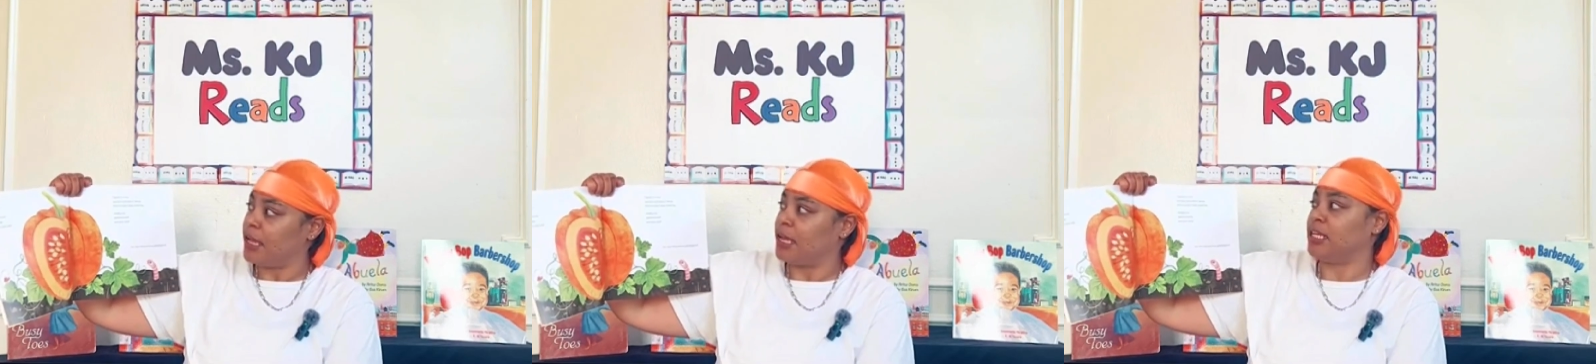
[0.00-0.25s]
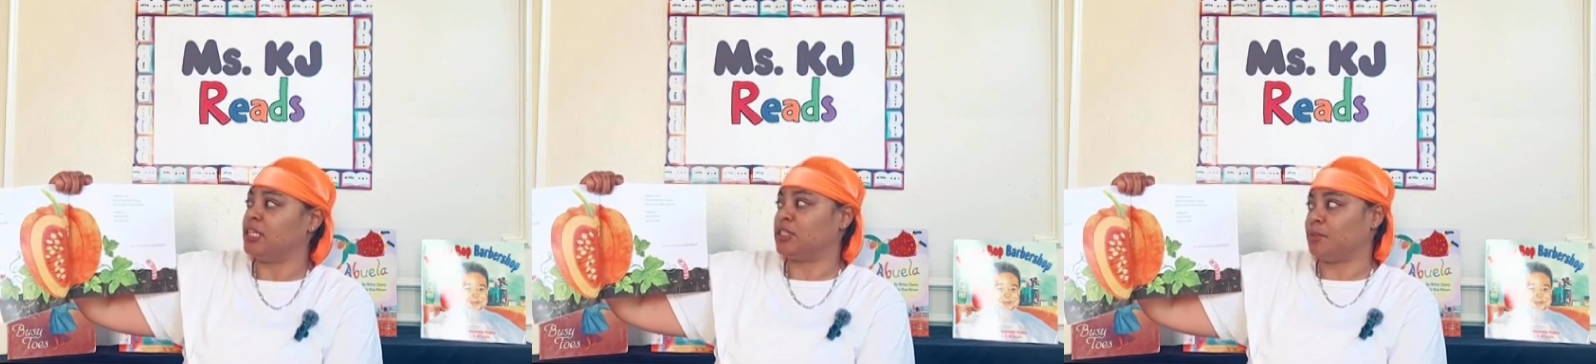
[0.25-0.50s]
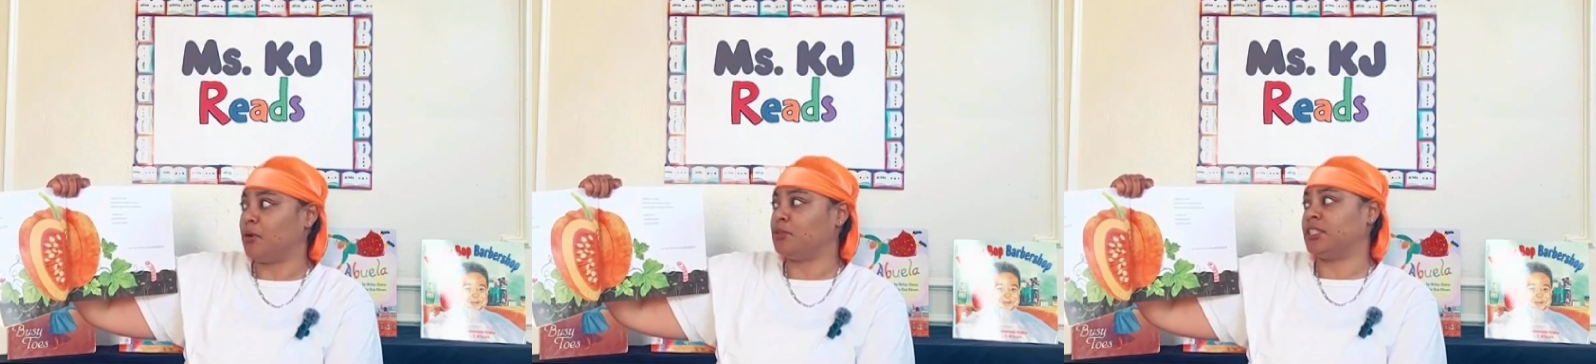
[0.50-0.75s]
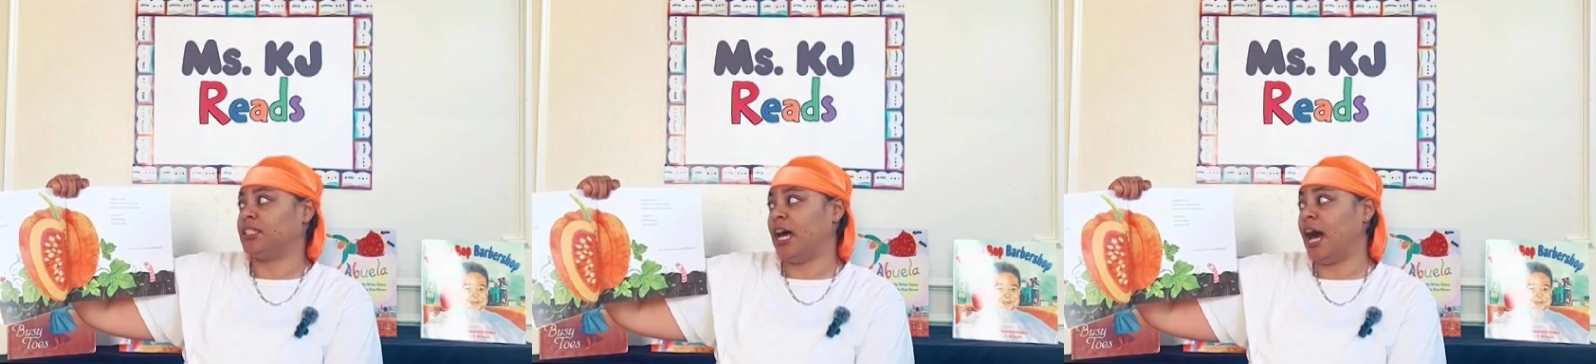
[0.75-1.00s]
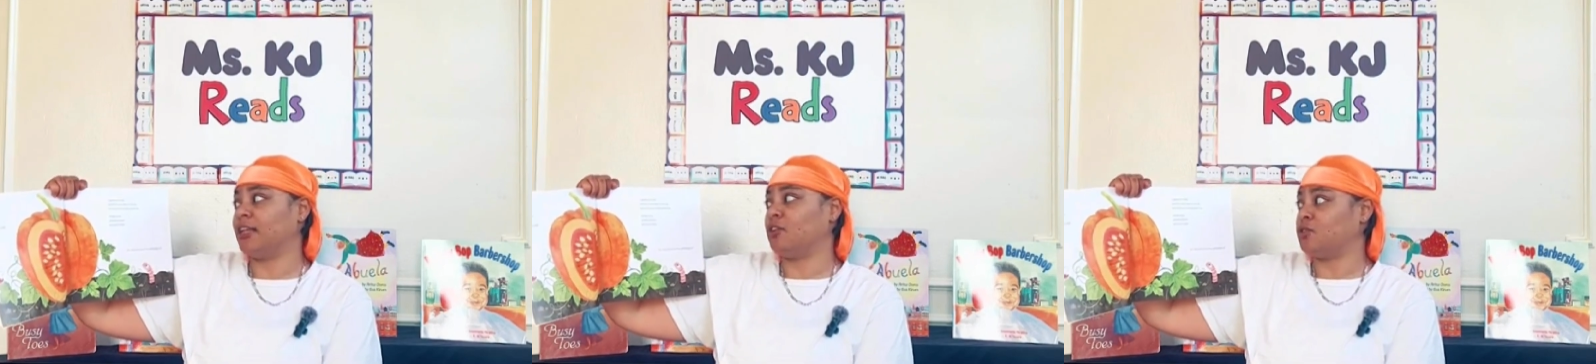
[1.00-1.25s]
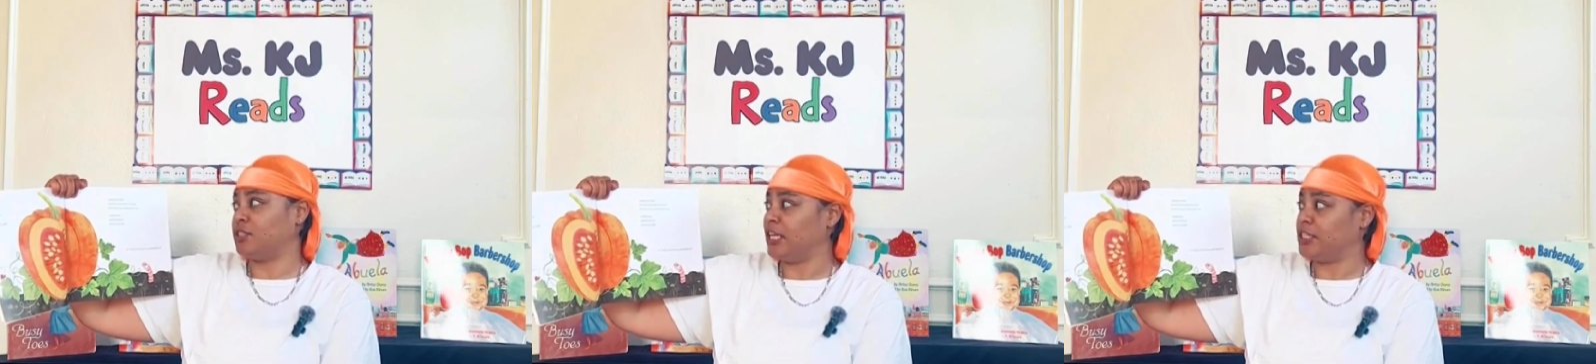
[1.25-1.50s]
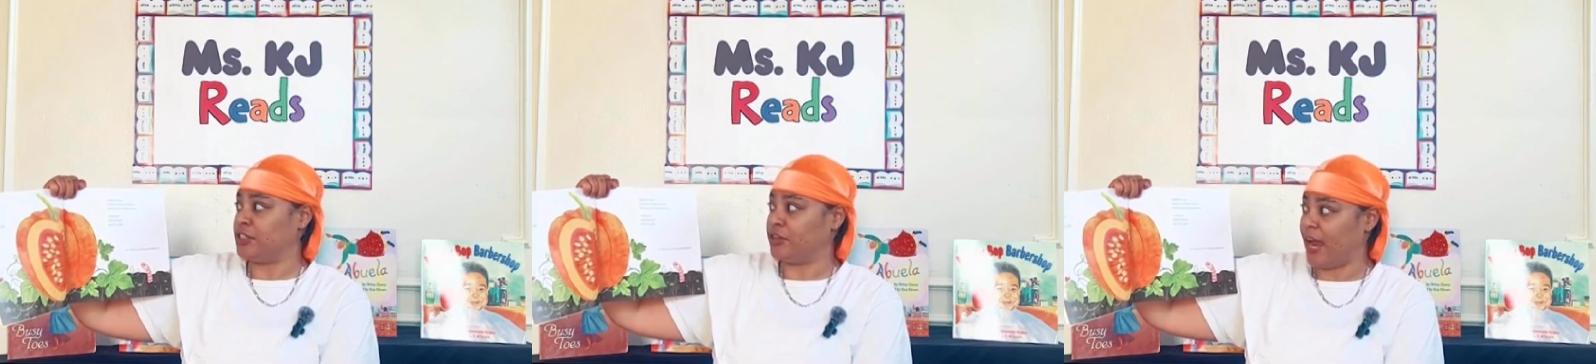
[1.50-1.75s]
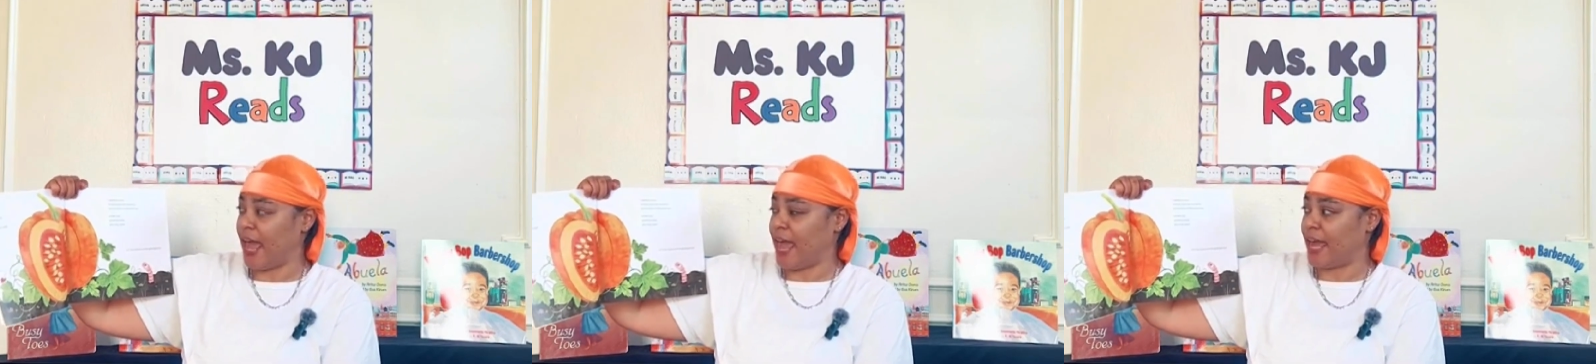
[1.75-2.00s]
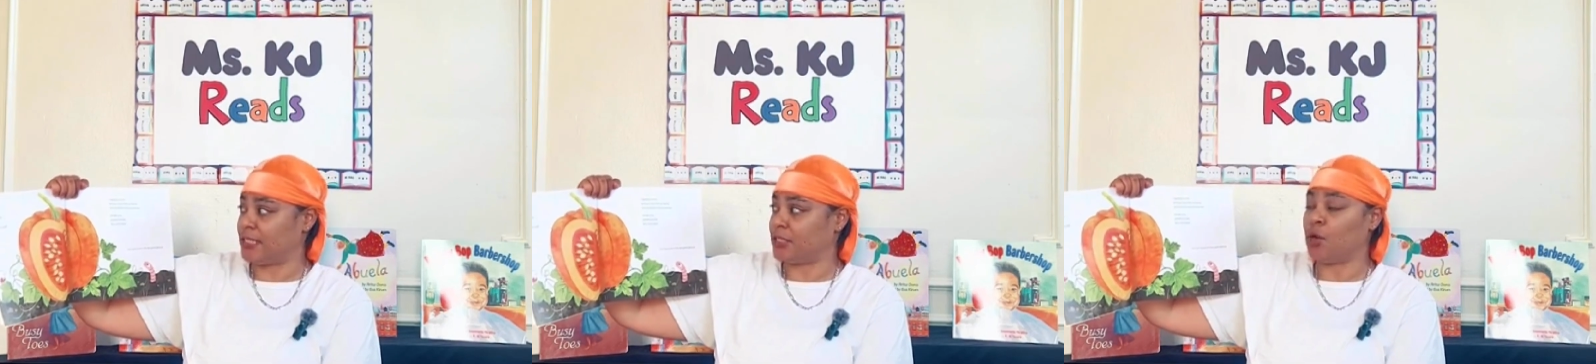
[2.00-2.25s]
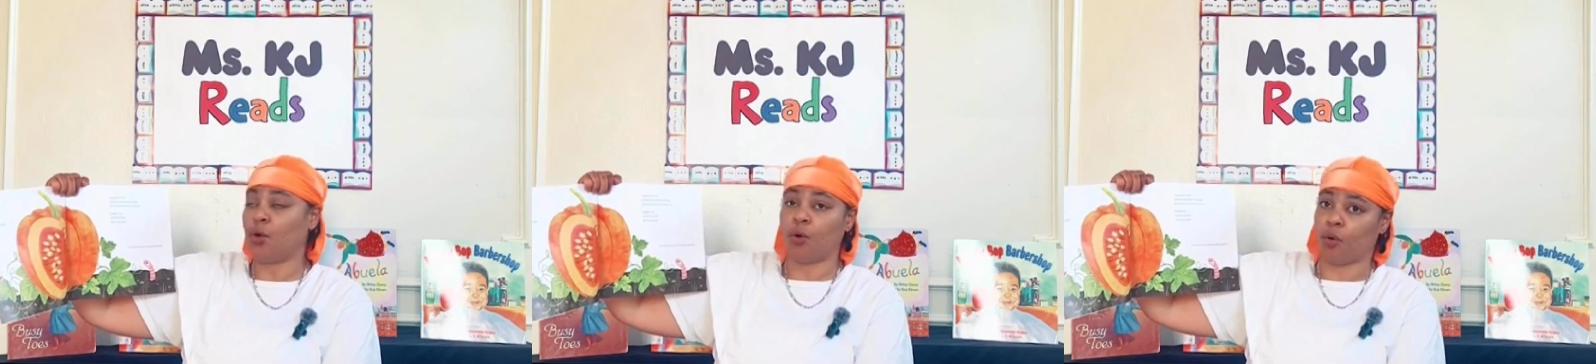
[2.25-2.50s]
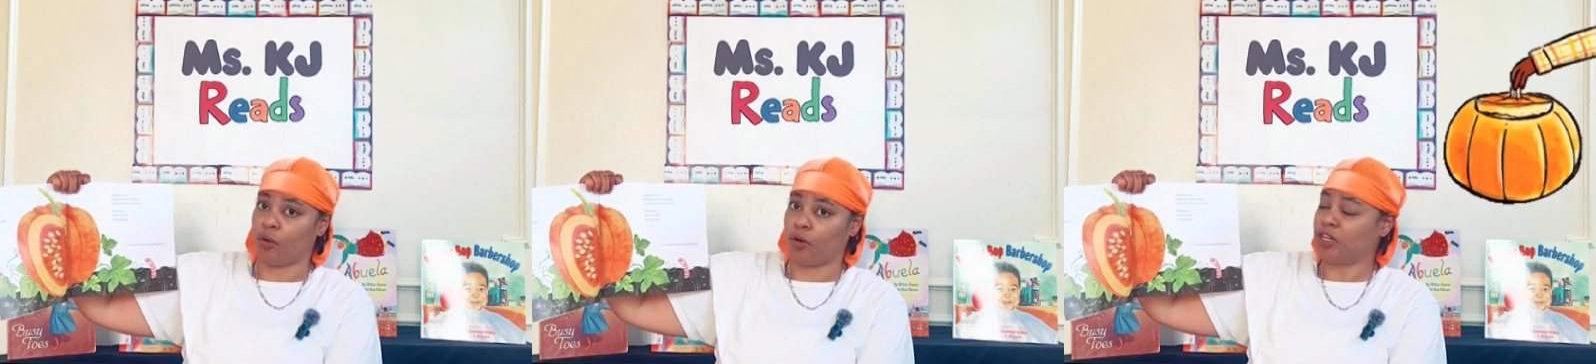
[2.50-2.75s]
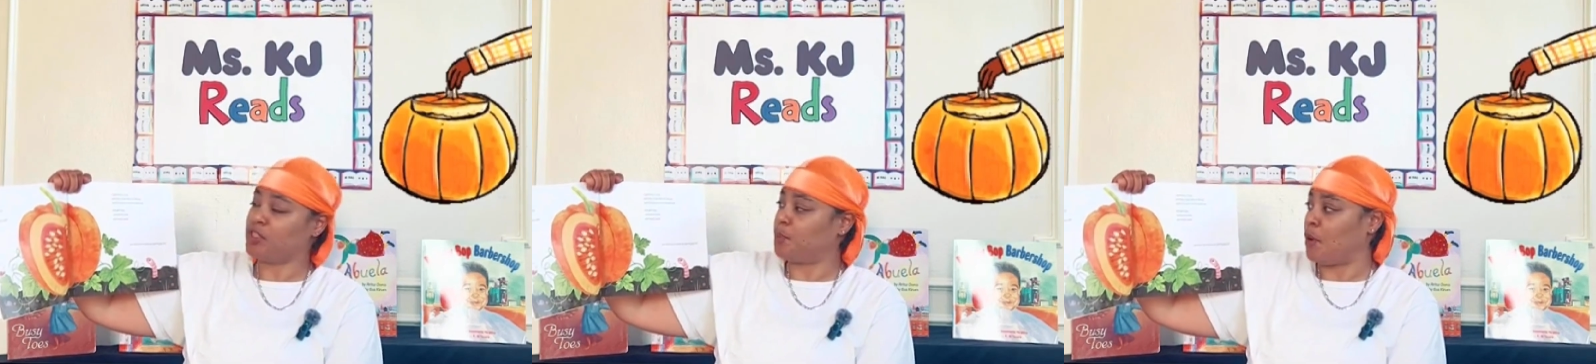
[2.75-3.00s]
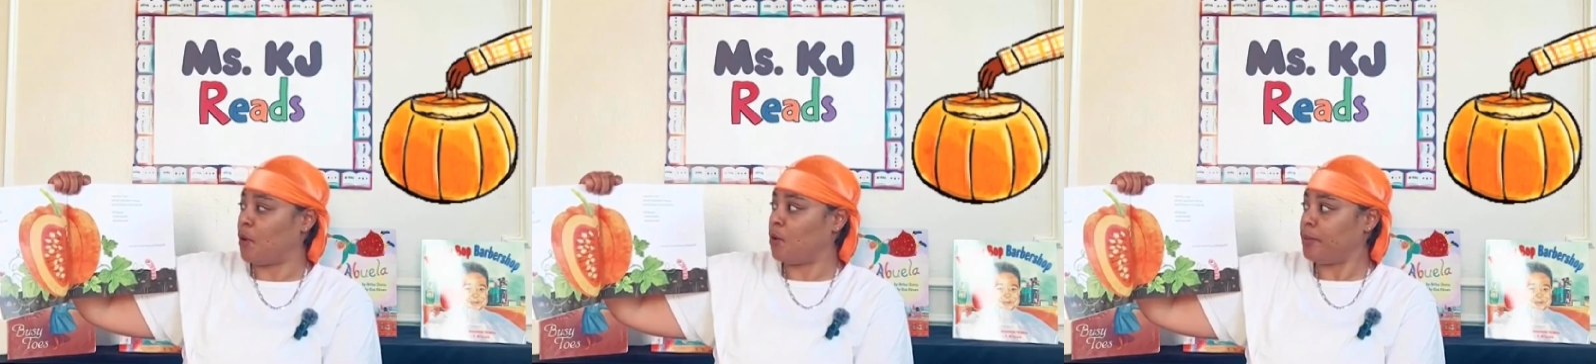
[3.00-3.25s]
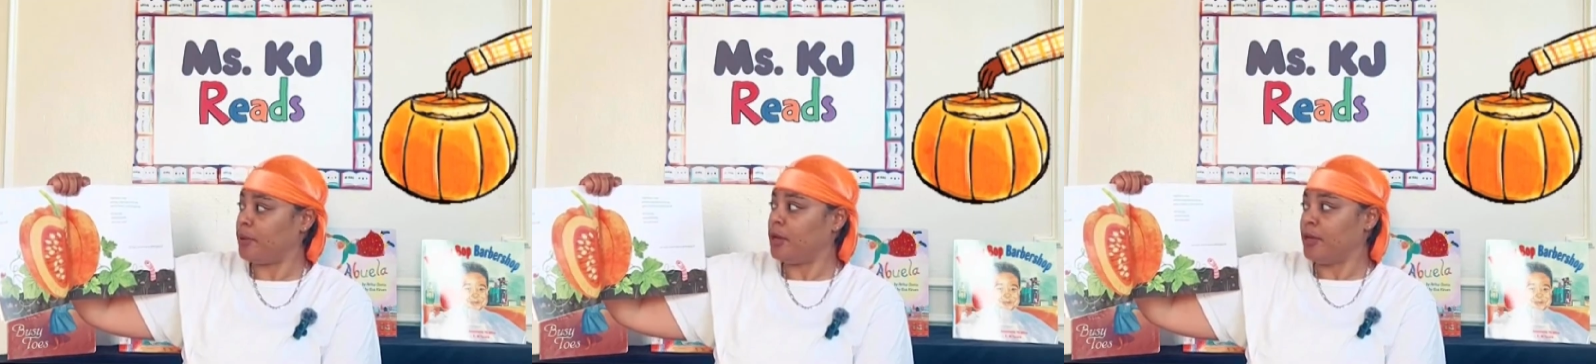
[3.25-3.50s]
and its mostly hollow center has orange pulp,